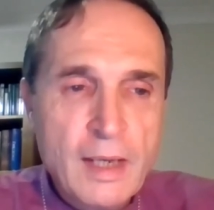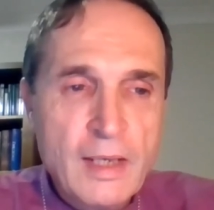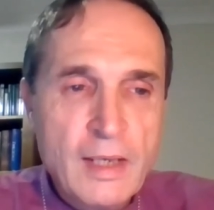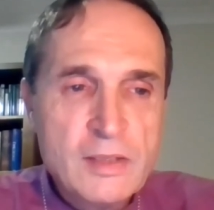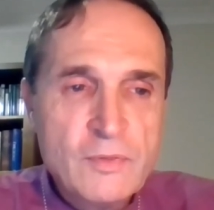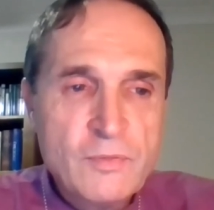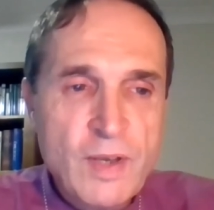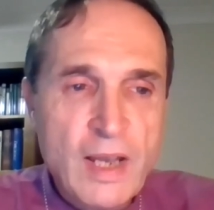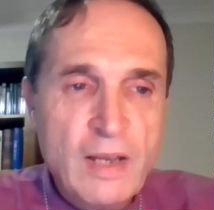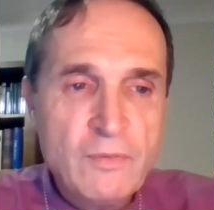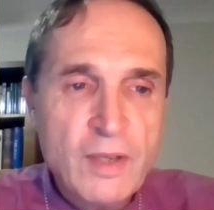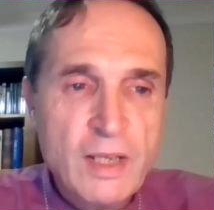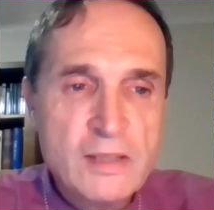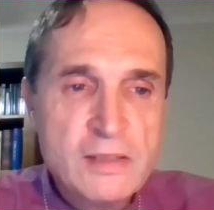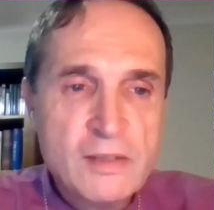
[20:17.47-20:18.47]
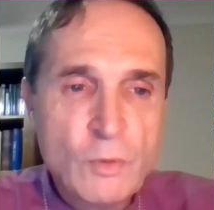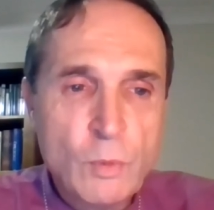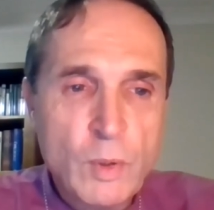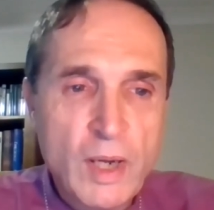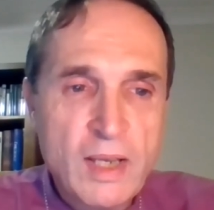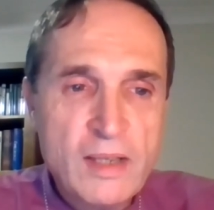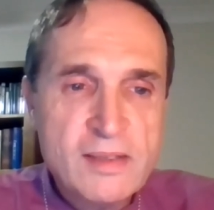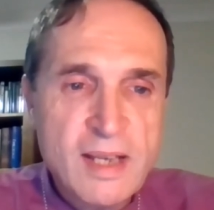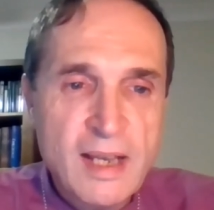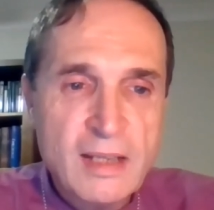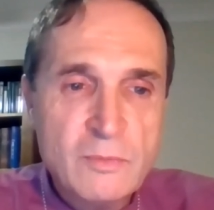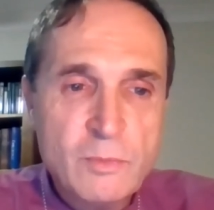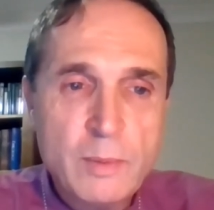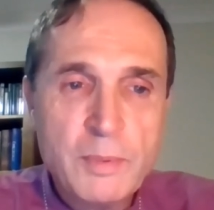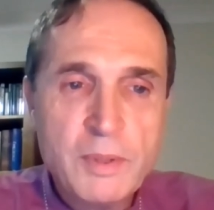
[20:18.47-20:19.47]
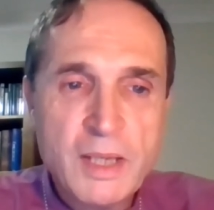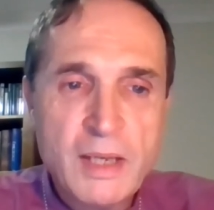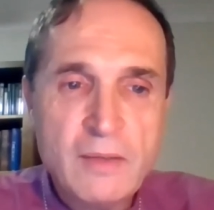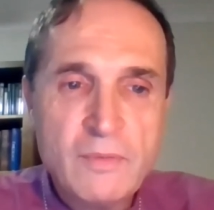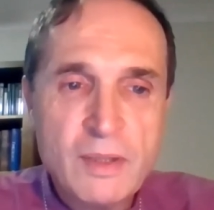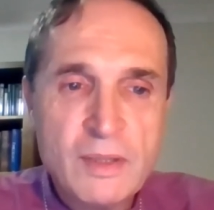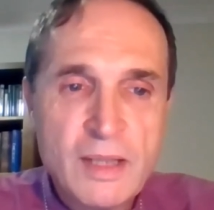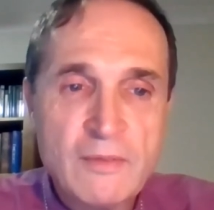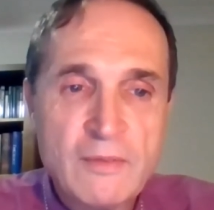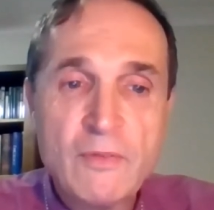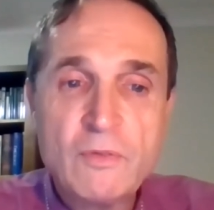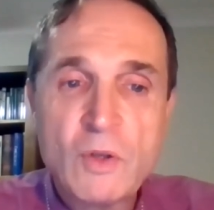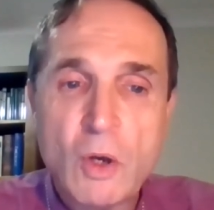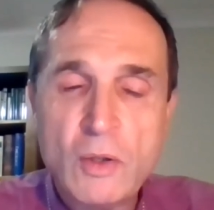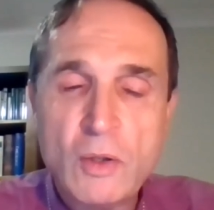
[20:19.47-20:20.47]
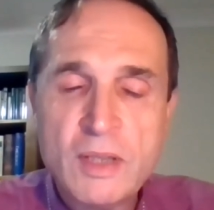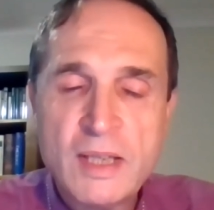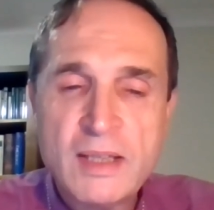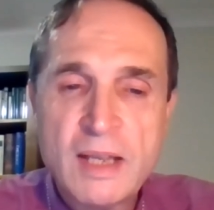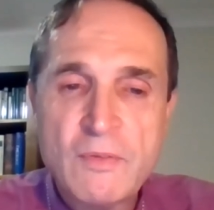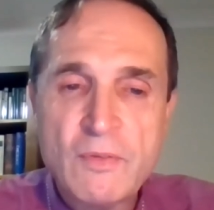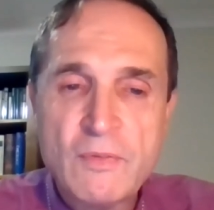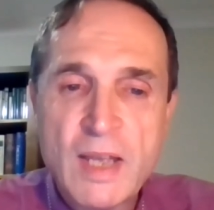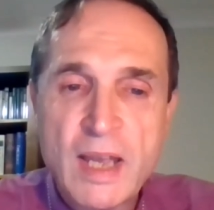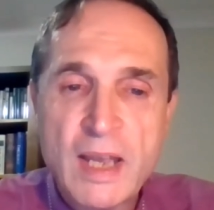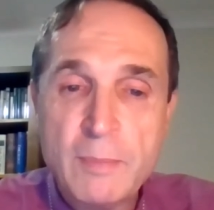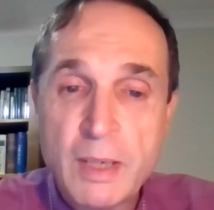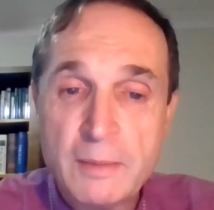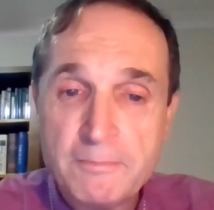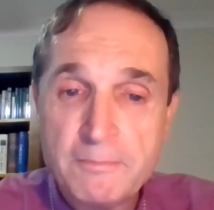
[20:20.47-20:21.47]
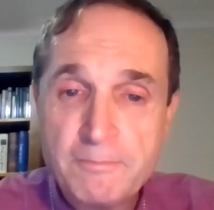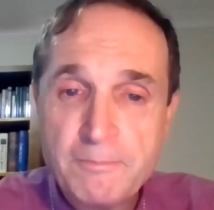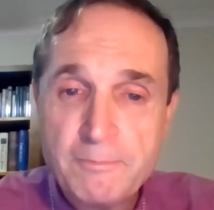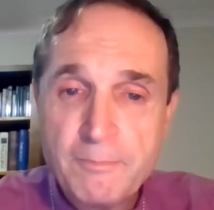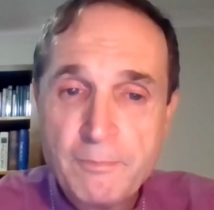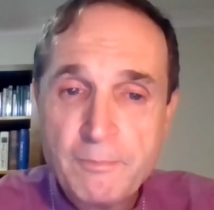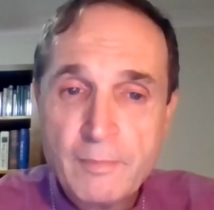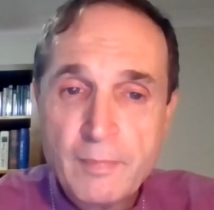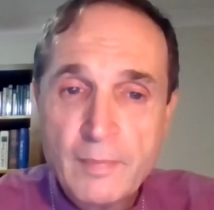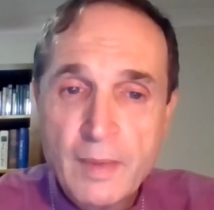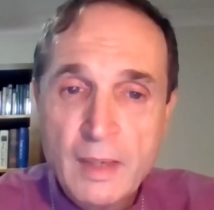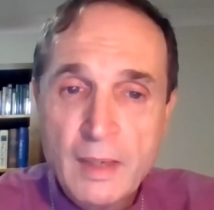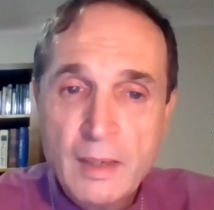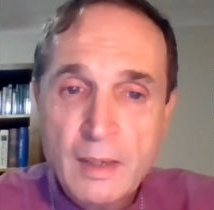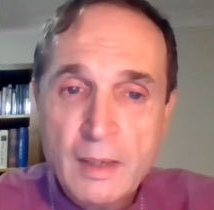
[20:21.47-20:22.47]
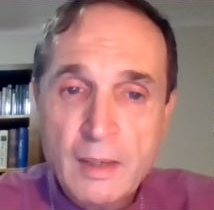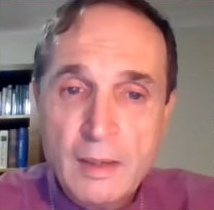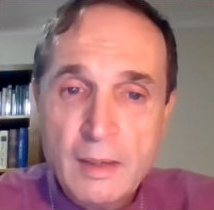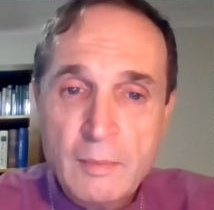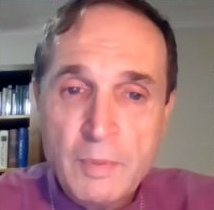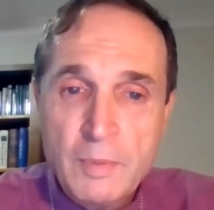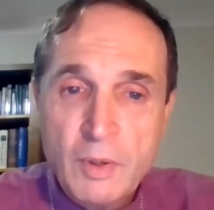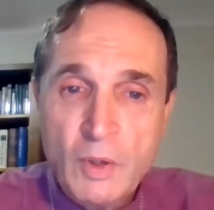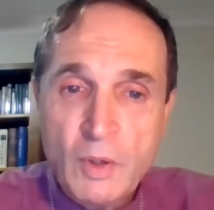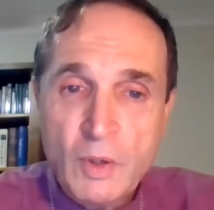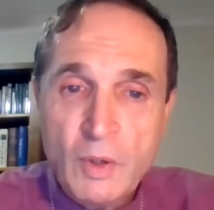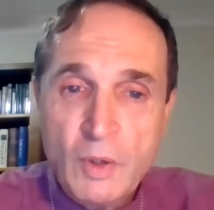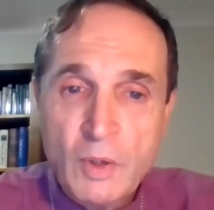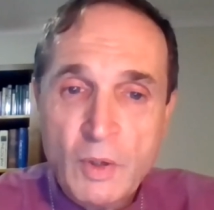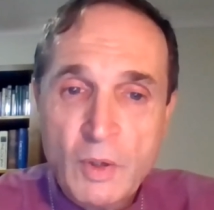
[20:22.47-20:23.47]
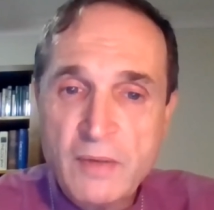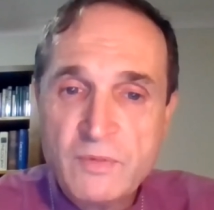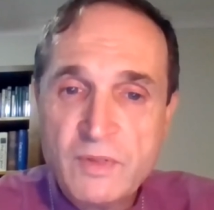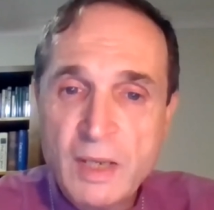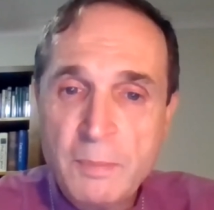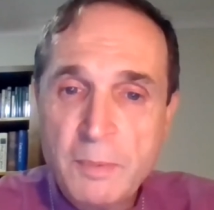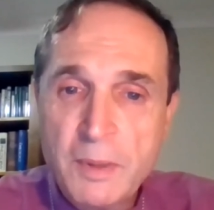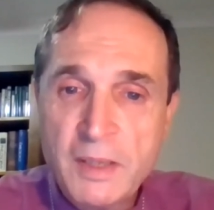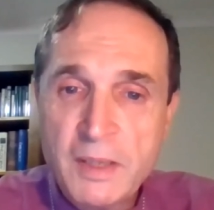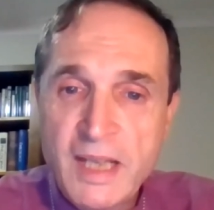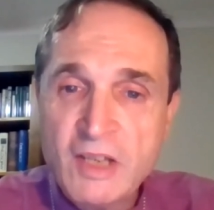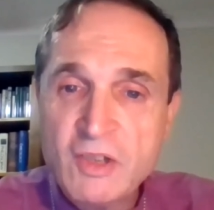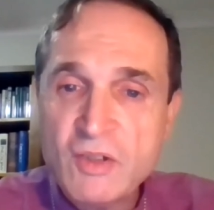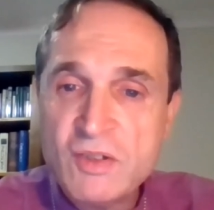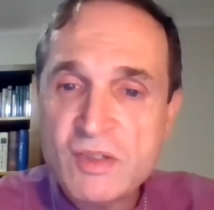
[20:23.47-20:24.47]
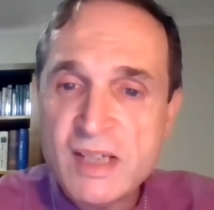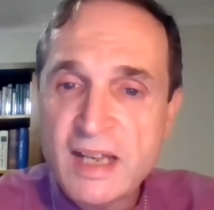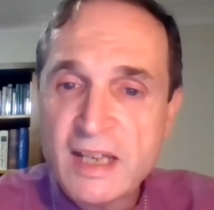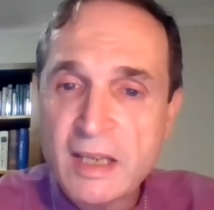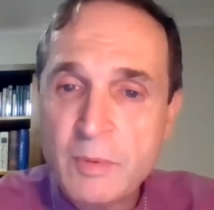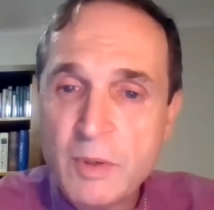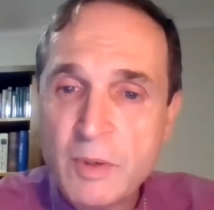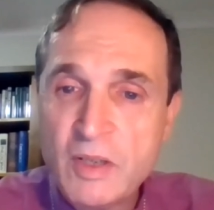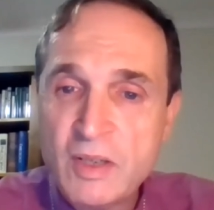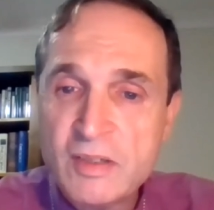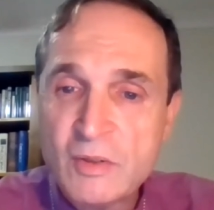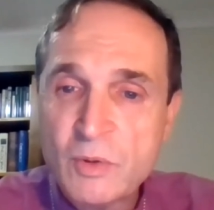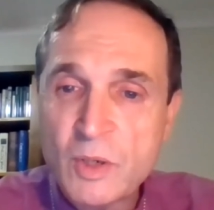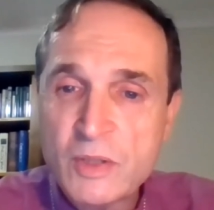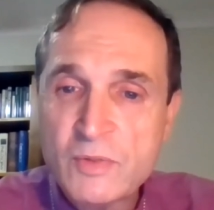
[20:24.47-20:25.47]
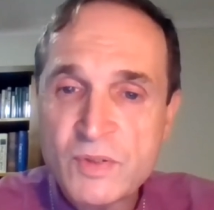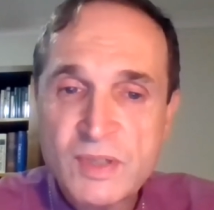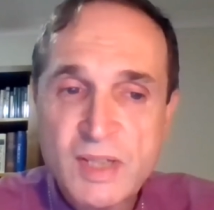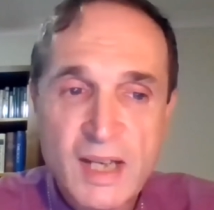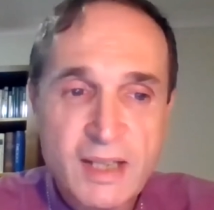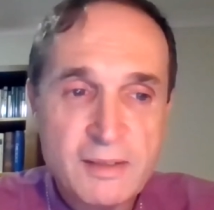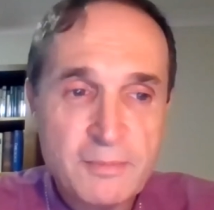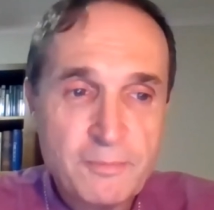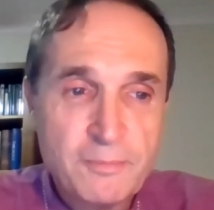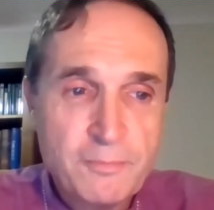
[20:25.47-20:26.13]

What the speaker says: As faith leaders of Queensland, we believe in love of God and love of neighbour. Because of this, we have deep connections in our communities across the state.